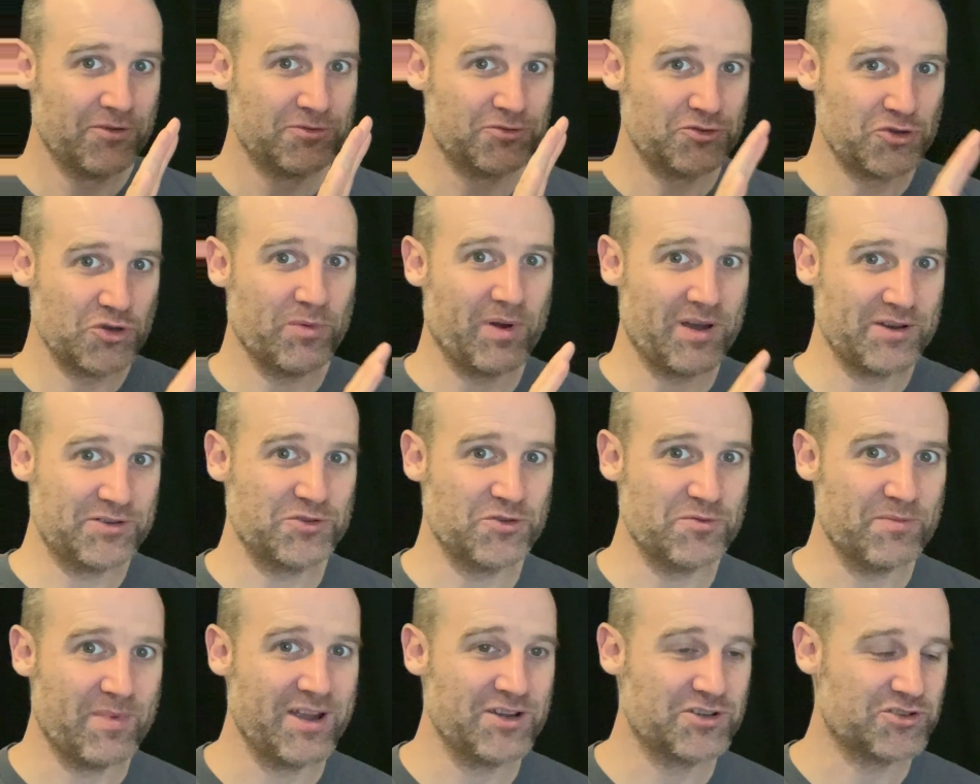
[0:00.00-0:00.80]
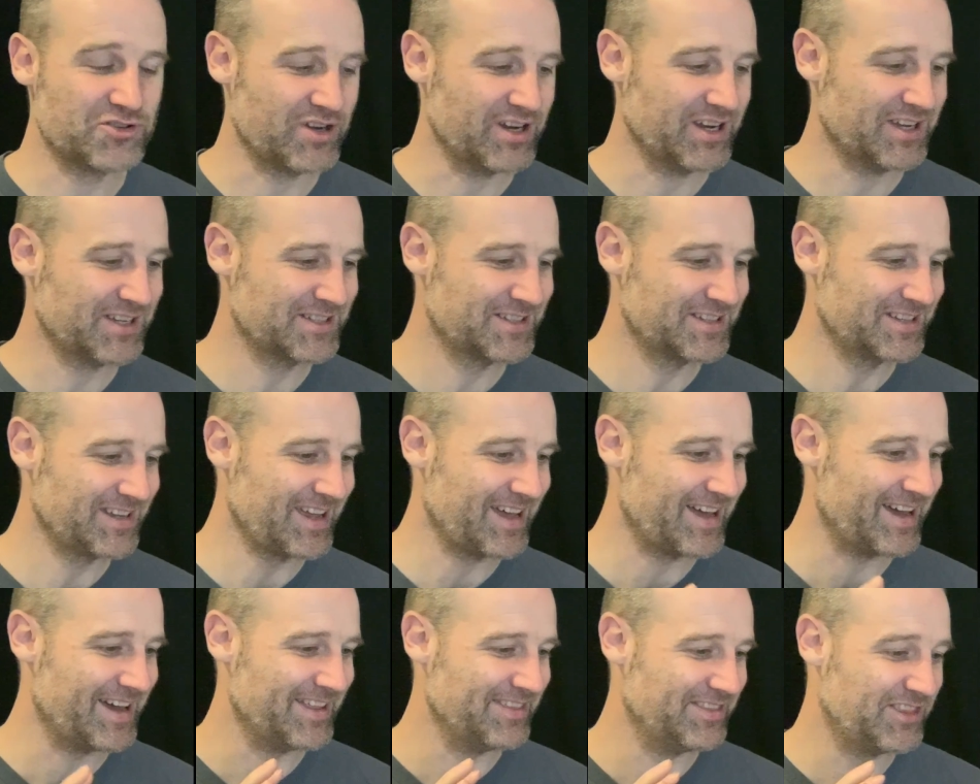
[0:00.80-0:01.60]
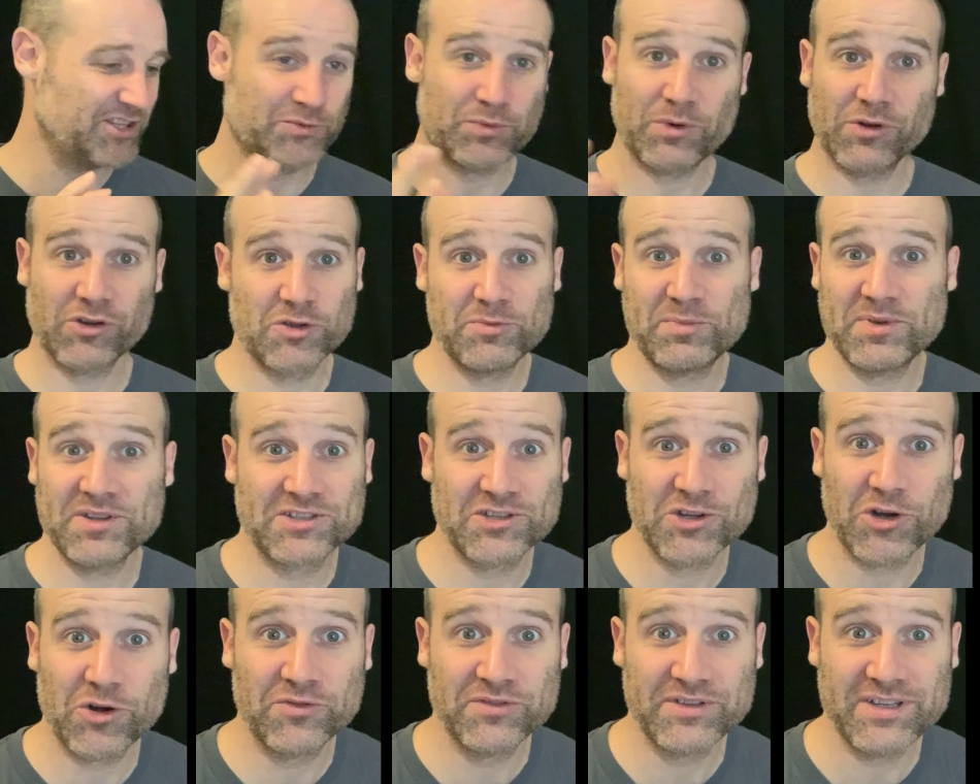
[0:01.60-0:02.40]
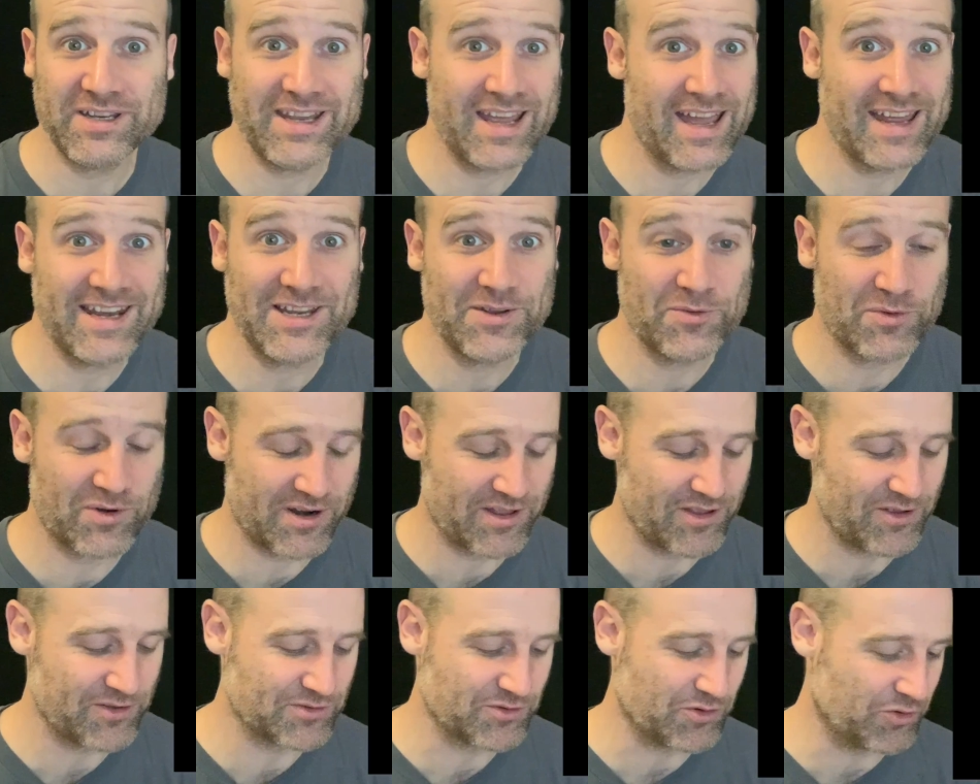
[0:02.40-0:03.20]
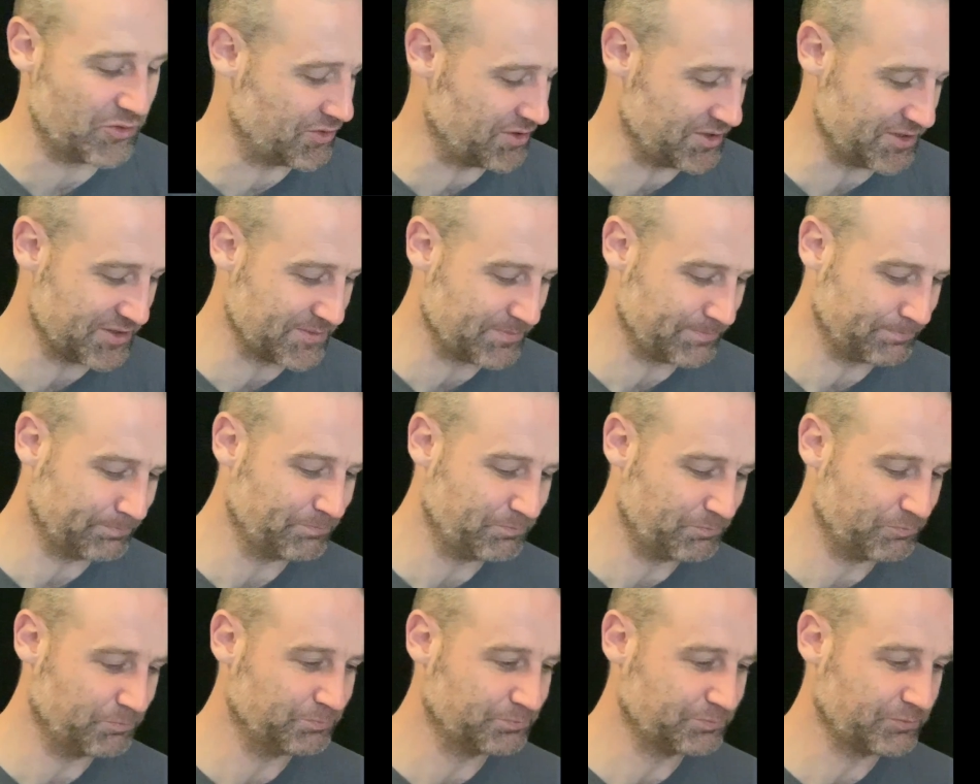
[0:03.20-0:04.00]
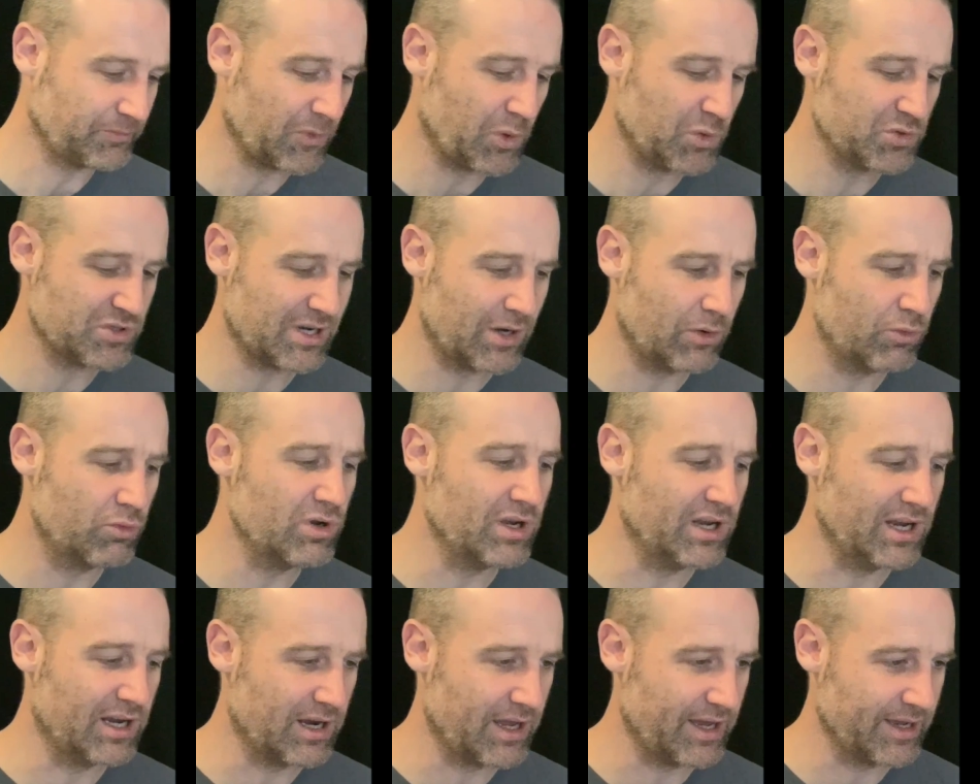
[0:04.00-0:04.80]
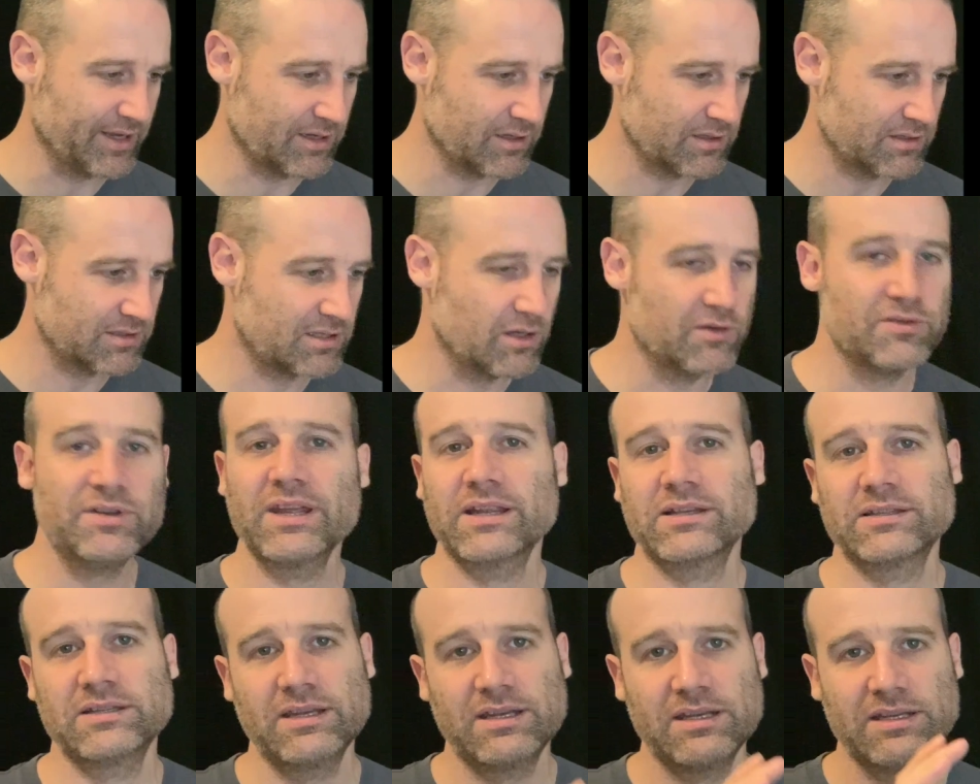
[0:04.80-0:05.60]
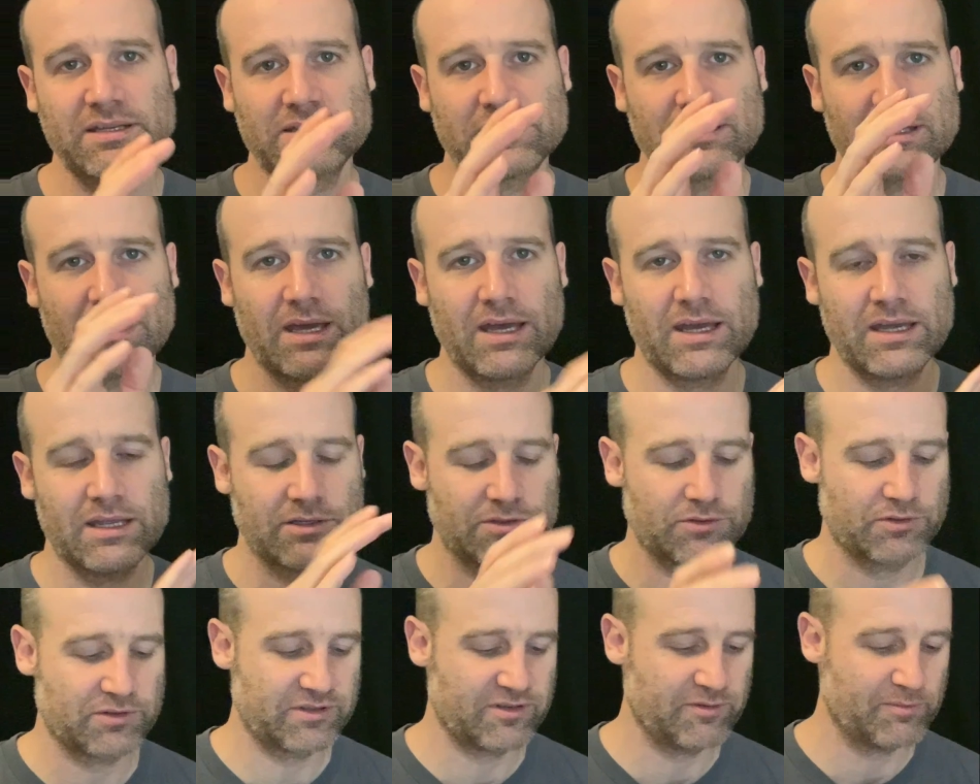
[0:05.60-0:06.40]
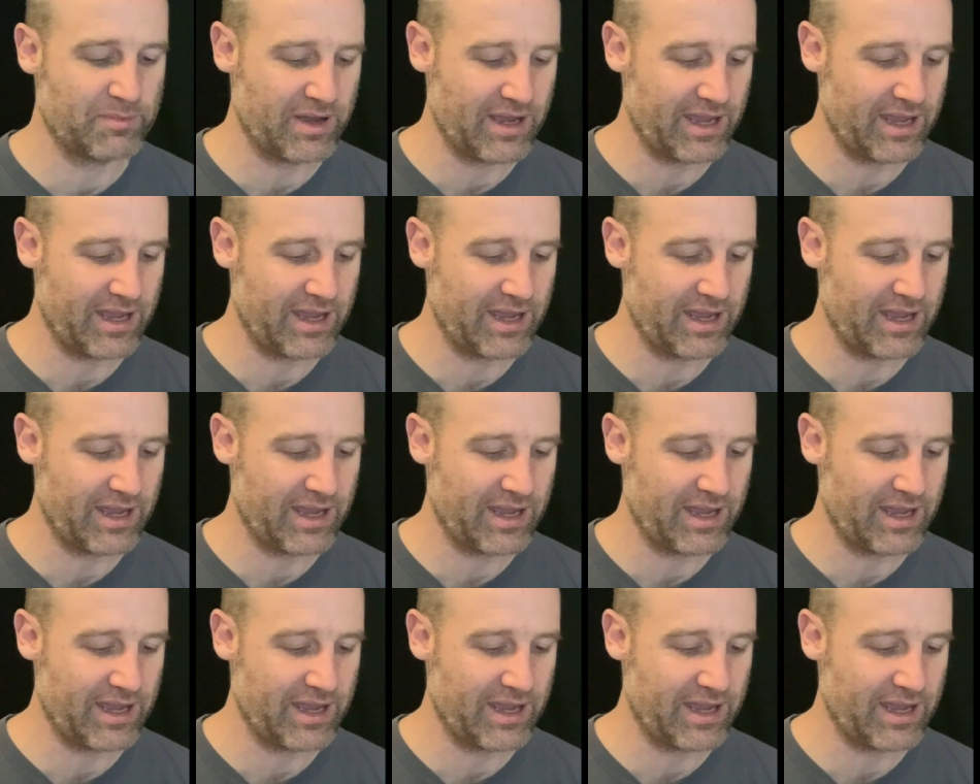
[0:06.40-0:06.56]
two by two matrix, uh, this one could be solved in any one of those corners which I really like. So Nick did it uh, exhaustive